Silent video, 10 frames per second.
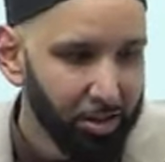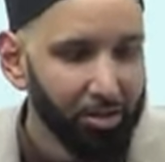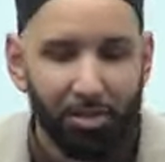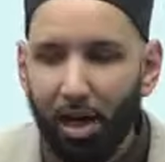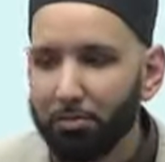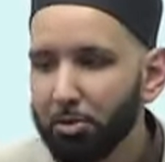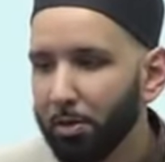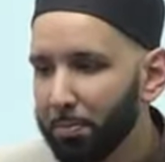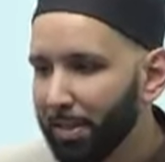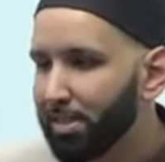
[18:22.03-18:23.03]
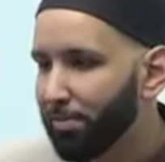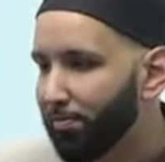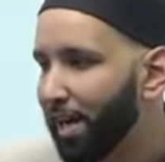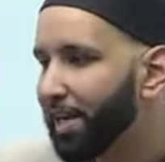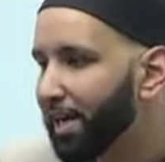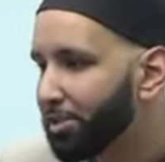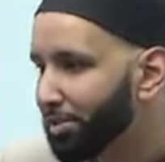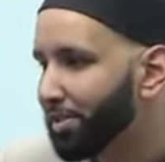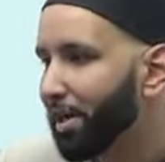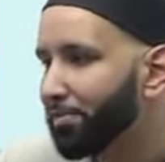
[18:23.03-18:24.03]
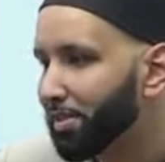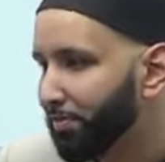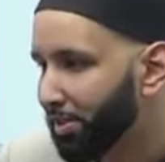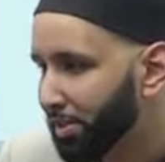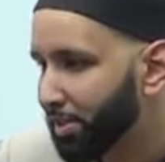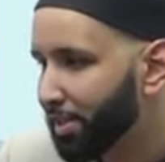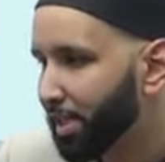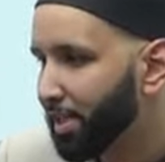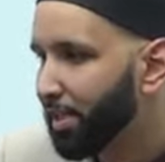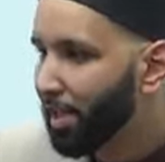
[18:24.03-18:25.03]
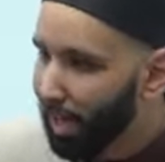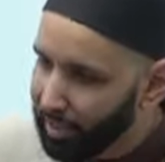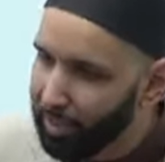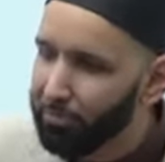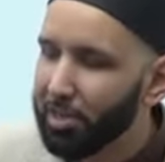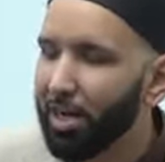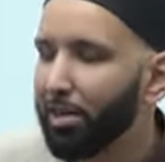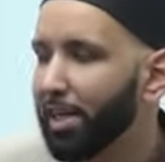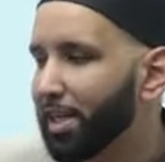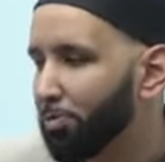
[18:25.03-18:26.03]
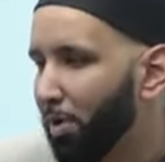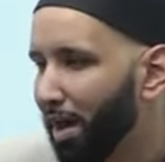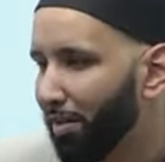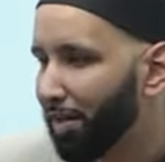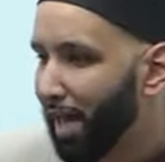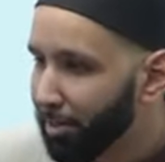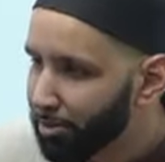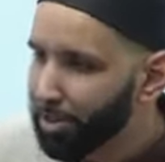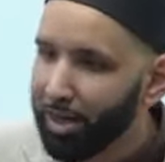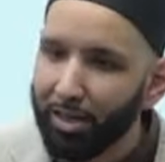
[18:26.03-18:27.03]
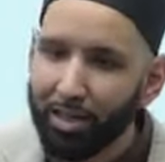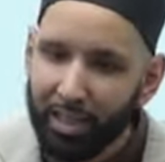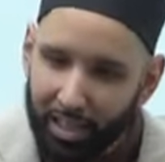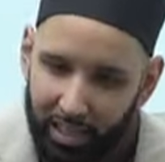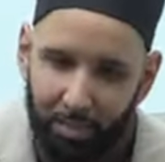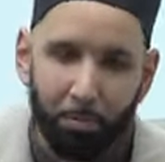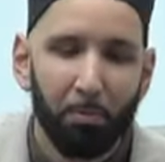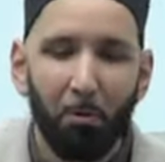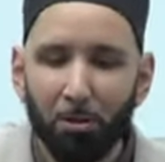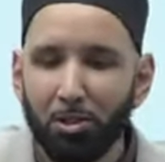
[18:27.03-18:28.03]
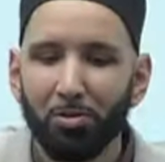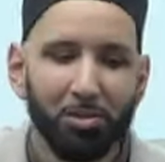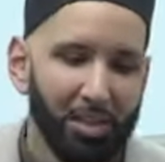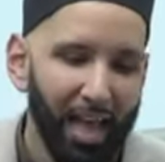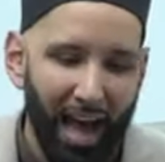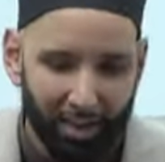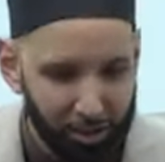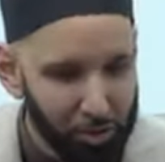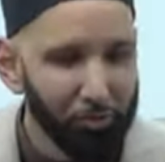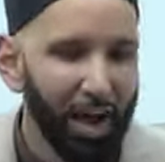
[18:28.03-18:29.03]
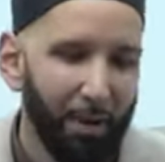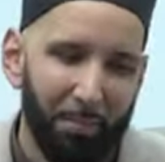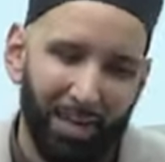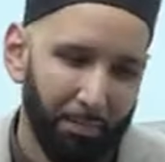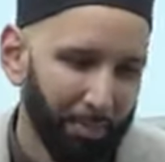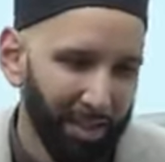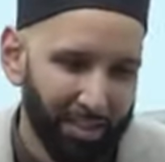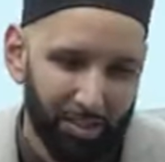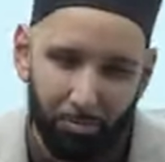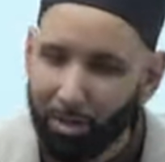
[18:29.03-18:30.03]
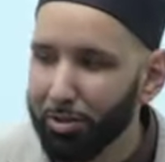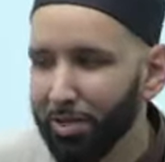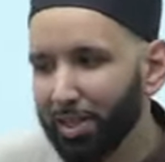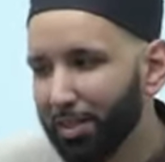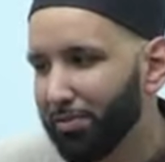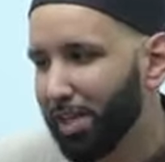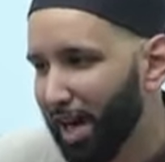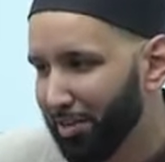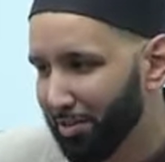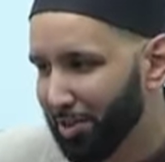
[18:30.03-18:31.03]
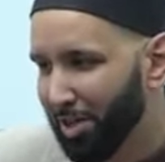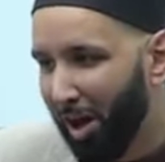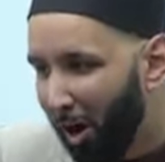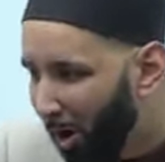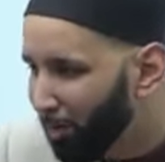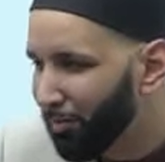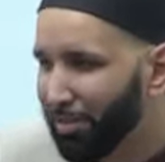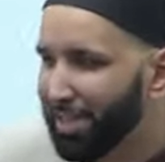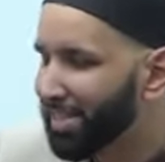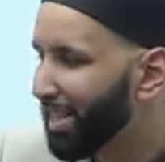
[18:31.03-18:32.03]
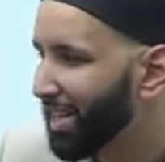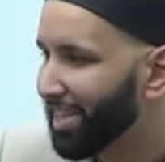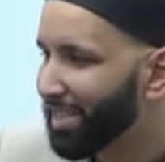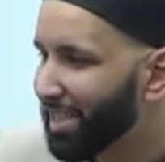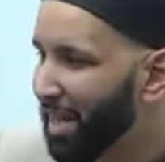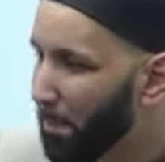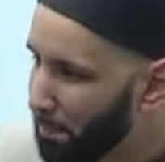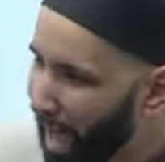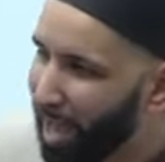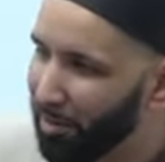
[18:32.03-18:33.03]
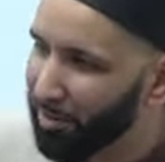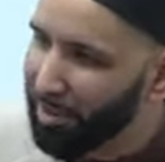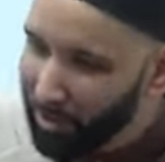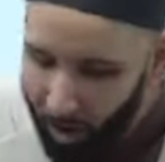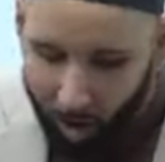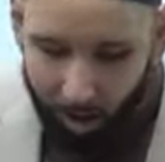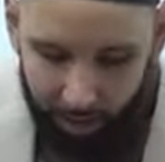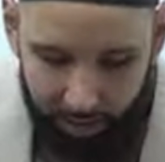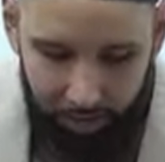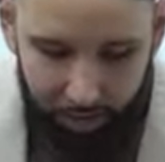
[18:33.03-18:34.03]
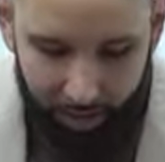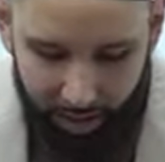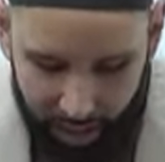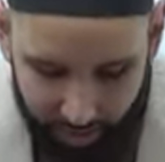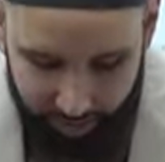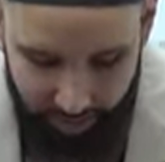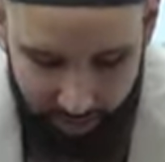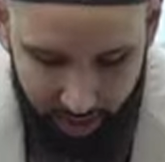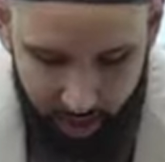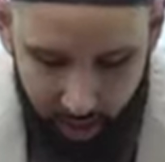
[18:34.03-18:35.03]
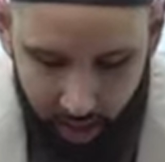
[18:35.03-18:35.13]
Get yourself to a place of financial self-sufficiency and give charity as well. And your charity is proportional to that, because you've got to be in a place to where you can give to others. All of these things matter. They're all interconnected.